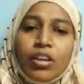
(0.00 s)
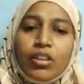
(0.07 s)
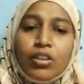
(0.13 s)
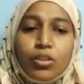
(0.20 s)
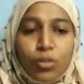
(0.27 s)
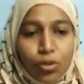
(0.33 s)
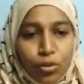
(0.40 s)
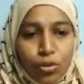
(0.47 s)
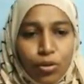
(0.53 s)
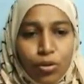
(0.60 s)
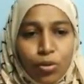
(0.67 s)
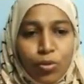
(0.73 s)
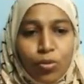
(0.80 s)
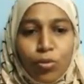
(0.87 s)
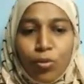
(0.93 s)

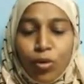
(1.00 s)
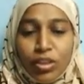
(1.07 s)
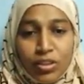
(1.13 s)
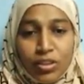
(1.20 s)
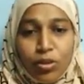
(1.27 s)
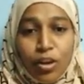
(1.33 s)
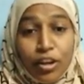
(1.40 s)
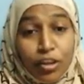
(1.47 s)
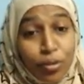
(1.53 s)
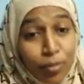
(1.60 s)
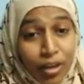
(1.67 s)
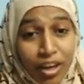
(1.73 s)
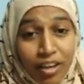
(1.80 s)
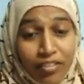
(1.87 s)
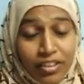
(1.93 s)
So, what is going to
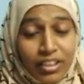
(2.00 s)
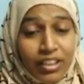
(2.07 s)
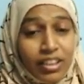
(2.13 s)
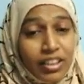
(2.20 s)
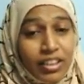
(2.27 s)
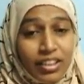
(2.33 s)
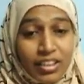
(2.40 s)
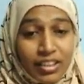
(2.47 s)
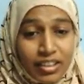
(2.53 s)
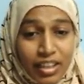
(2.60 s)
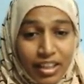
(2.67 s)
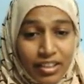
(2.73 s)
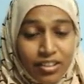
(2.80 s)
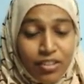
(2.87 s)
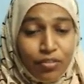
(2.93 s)
be our
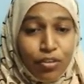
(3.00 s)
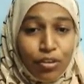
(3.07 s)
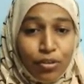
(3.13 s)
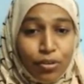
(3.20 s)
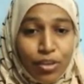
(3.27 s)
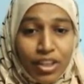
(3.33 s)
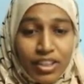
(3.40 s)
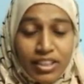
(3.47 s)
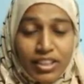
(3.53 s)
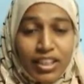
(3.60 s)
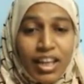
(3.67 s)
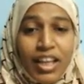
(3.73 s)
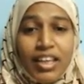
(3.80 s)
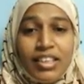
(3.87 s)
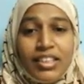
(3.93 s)
title for today's
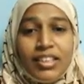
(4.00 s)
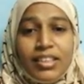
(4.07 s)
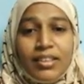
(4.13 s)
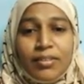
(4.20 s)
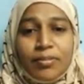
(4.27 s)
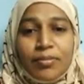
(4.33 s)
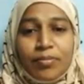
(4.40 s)
class?